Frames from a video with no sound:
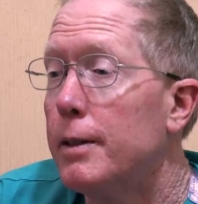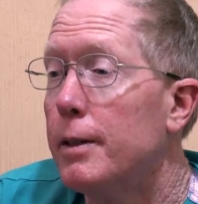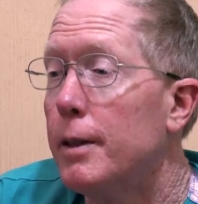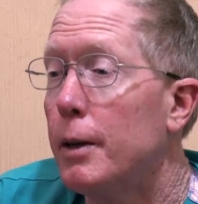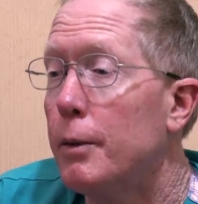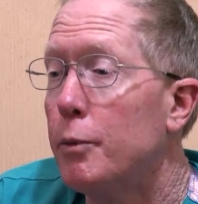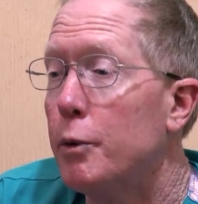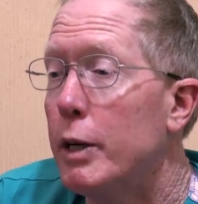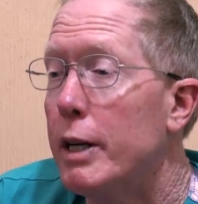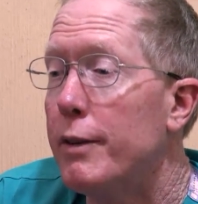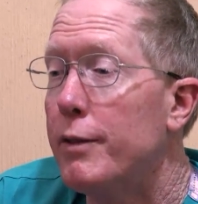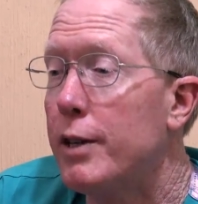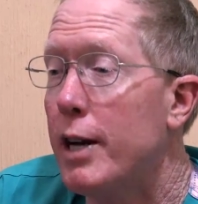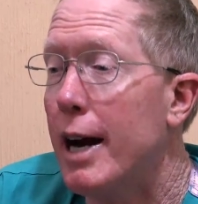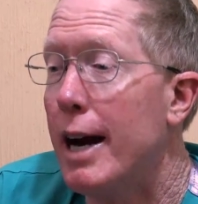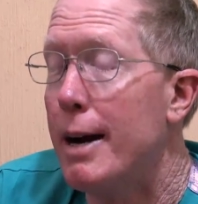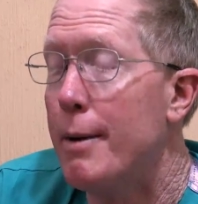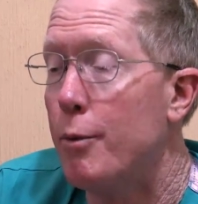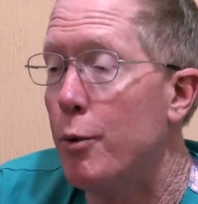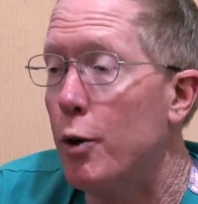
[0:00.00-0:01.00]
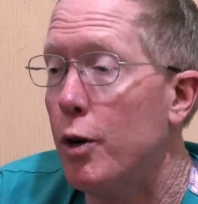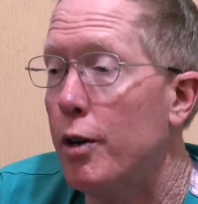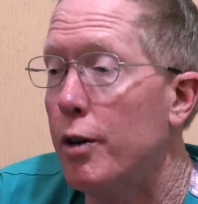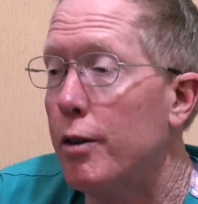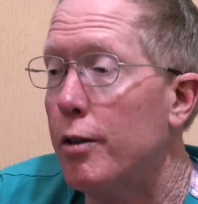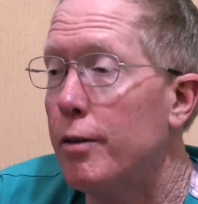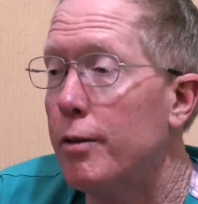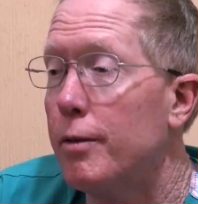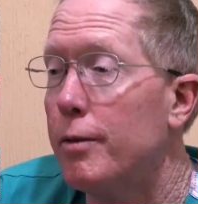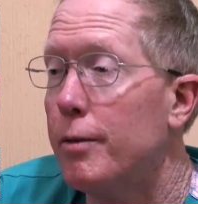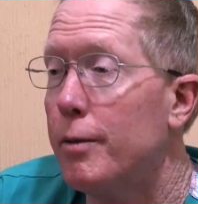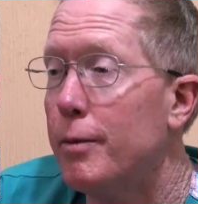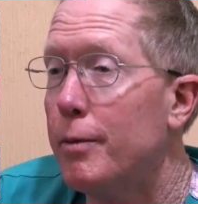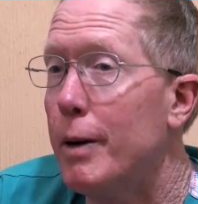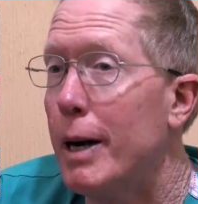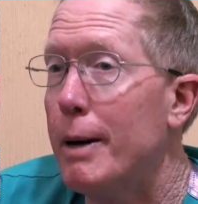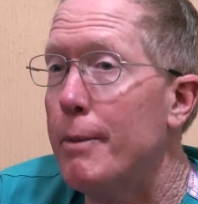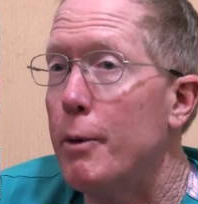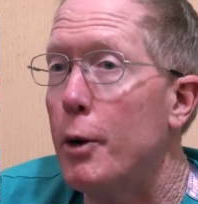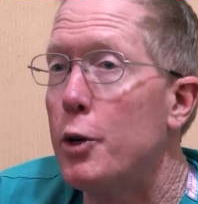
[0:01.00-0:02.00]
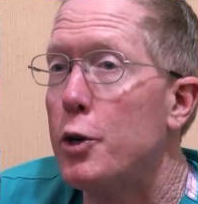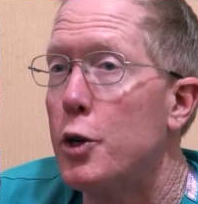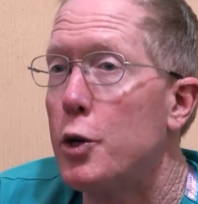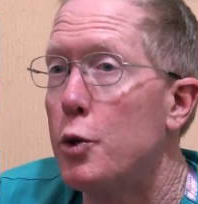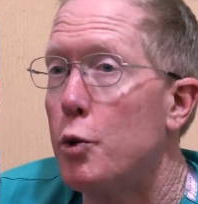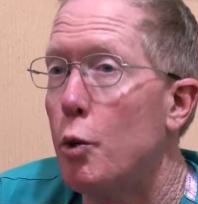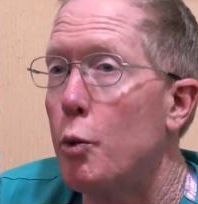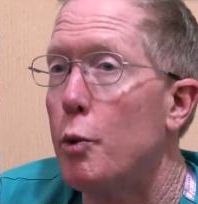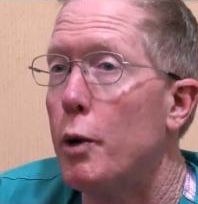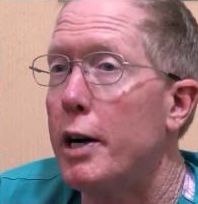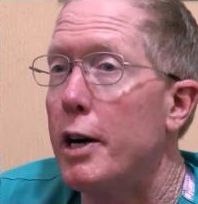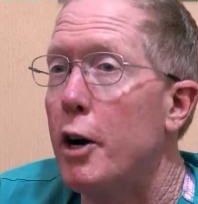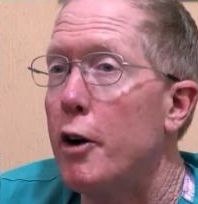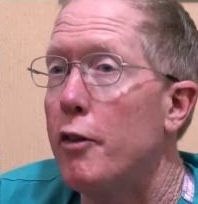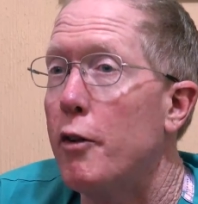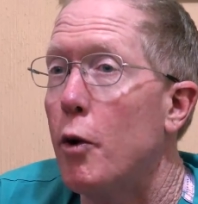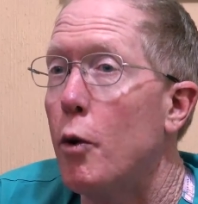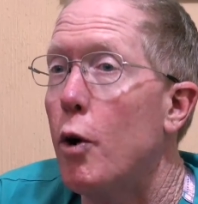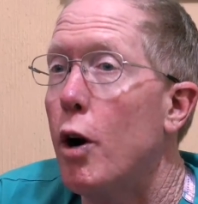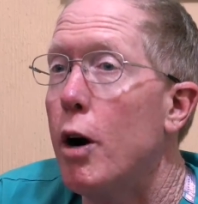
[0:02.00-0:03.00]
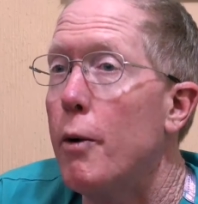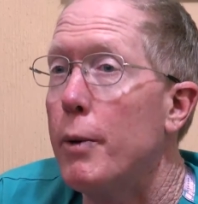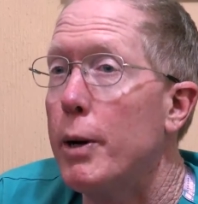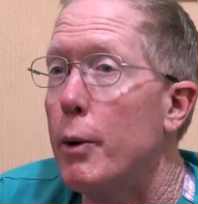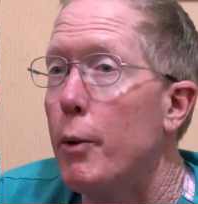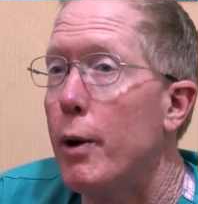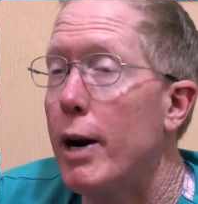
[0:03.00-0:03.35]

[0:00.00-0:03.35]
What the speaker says: brief time where my emotions were pretty overwhelming